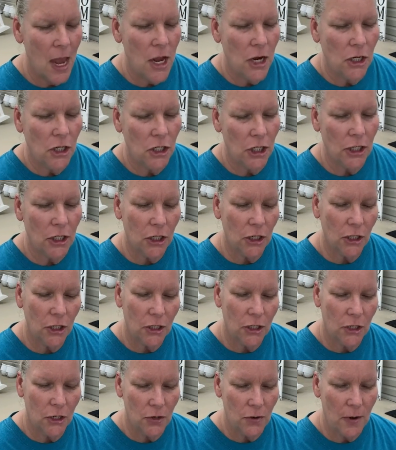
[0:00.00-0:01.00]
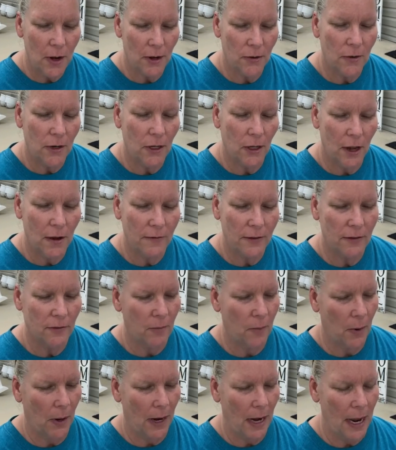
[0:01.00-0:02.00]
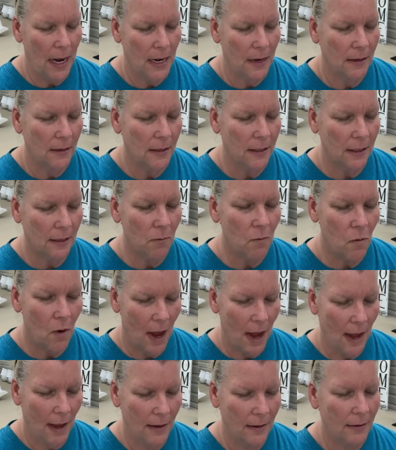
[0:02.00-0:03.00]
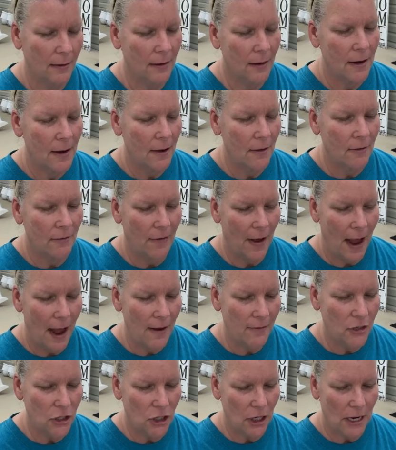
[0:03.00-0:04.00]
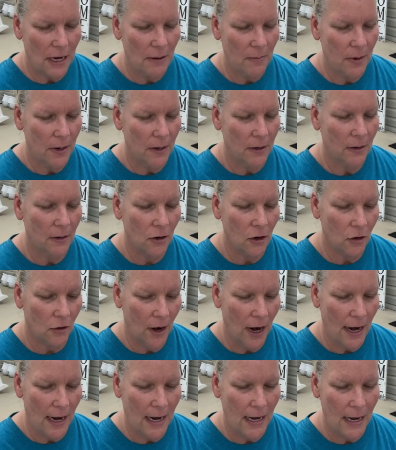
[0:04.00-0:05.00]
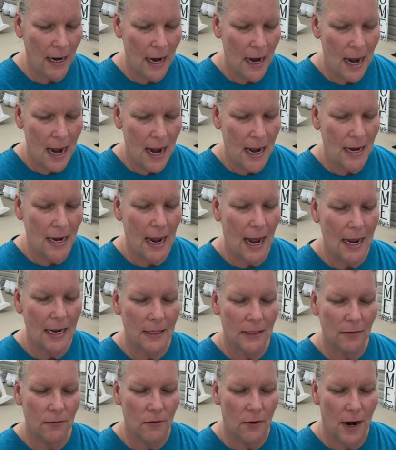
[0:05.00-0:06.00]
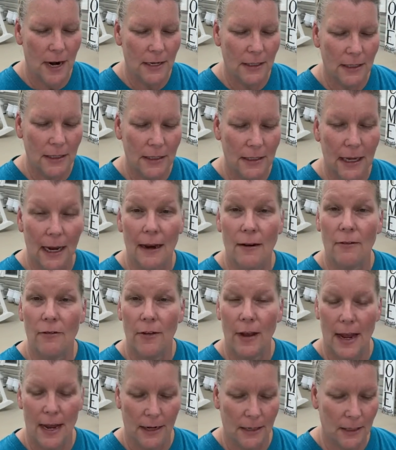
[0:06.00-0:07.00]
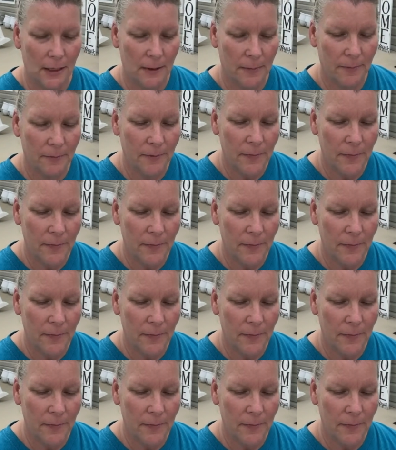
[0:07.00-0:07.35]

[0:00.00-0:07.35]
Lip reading: She took 200 loaves of bread, some wine, 5 sheep, grain, cakes of raisins, and figs.